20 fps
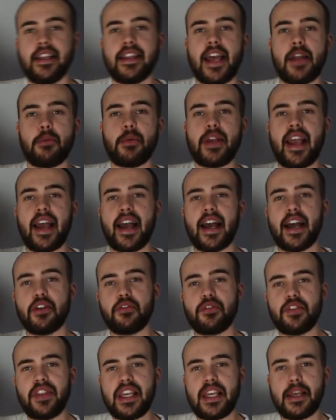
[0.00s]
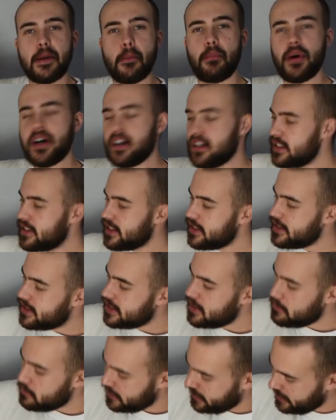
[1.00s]
Then we have the Bart
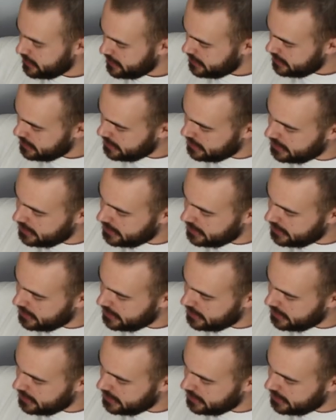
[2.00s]
Simpson